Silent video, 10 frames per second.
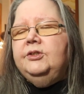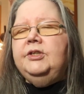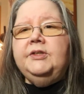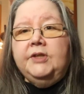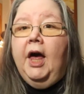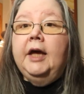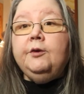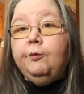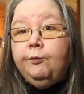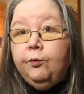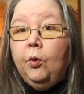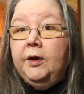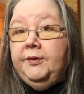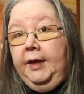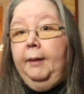decide
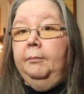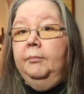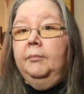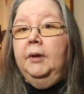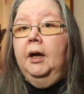for them